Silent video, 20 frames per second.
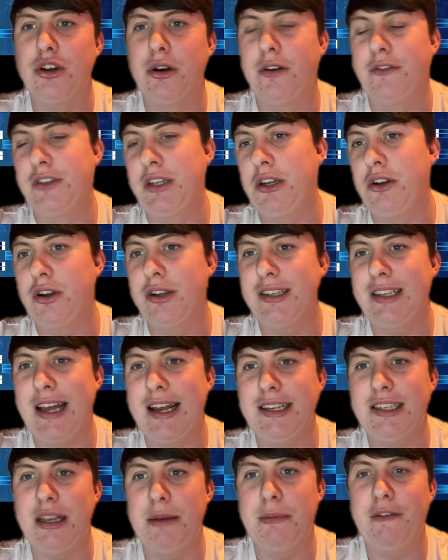Obviously got to
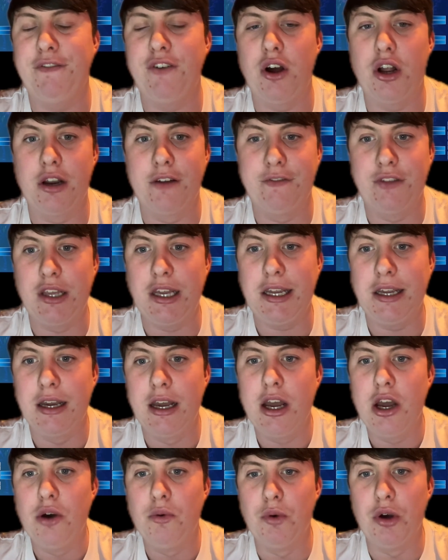that semi-final of the
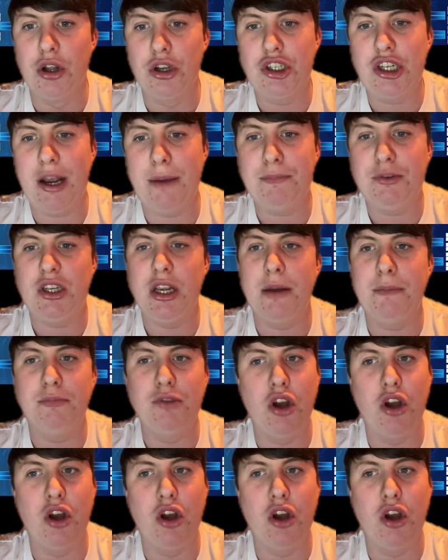World Championship.